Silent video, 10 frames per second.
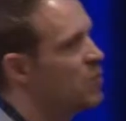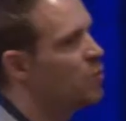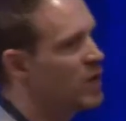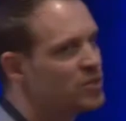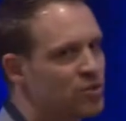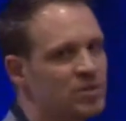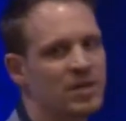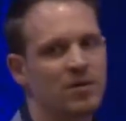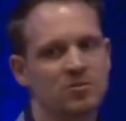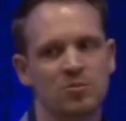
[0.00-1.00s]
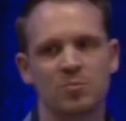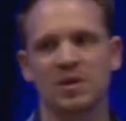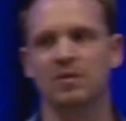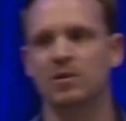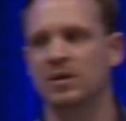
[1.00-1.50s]
One turned out to
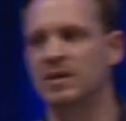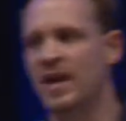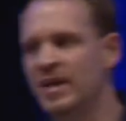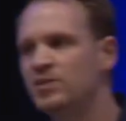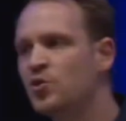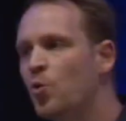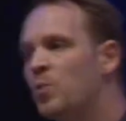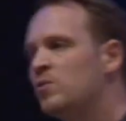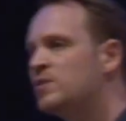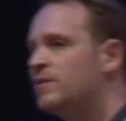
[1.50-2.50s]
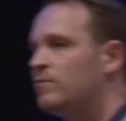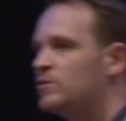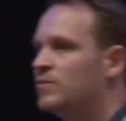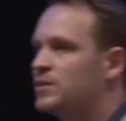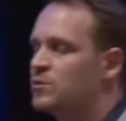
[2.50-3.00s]
be an end-copolyl
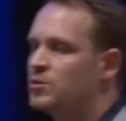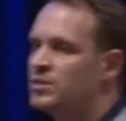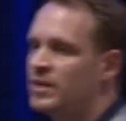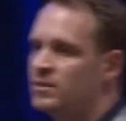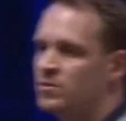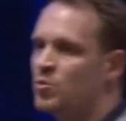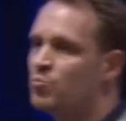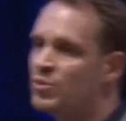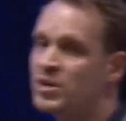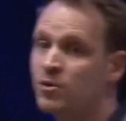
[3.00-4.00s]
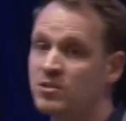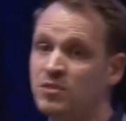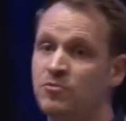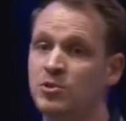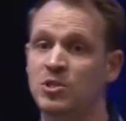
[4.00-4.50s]
diphosphate synthase, so a precursor
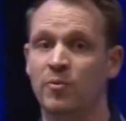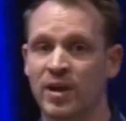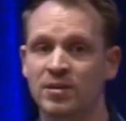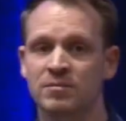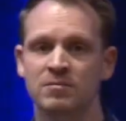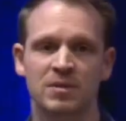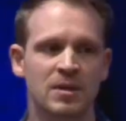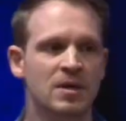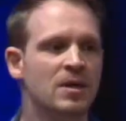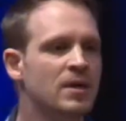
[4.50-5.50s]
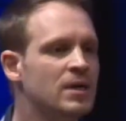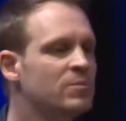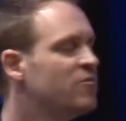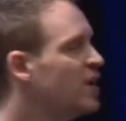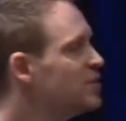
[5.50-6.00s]
for ghrelin
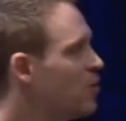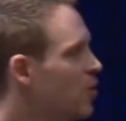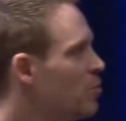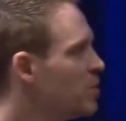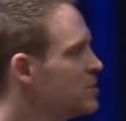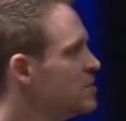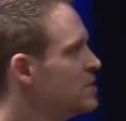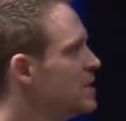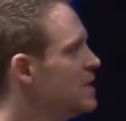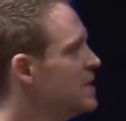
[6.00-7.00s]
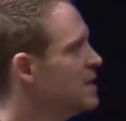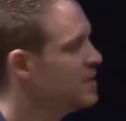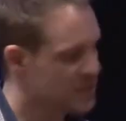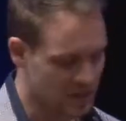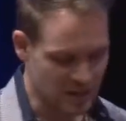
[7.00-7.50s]
phytohormones
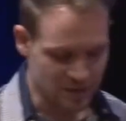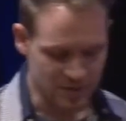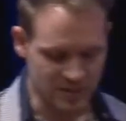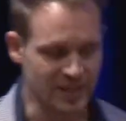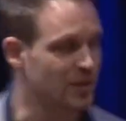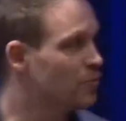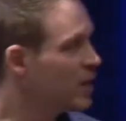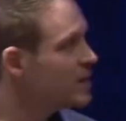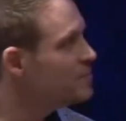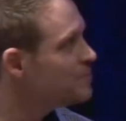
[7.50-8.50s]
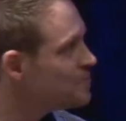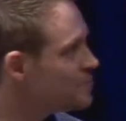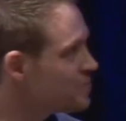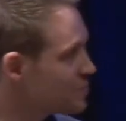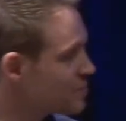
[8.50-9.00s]
that left the second one.
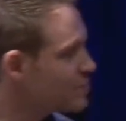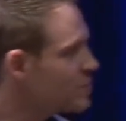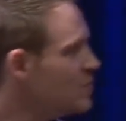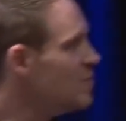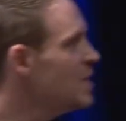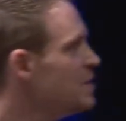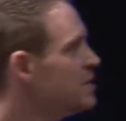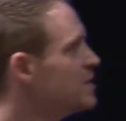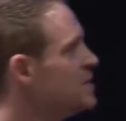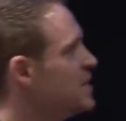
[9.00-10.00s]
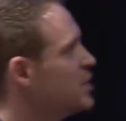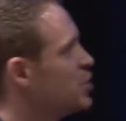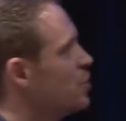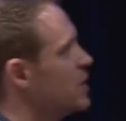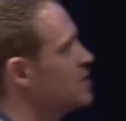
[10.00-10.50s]
And this indeed
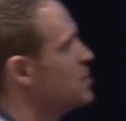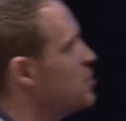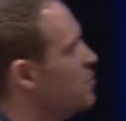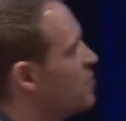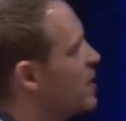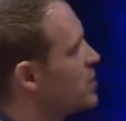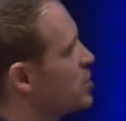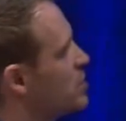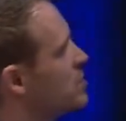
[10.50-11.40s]
showed us a new function.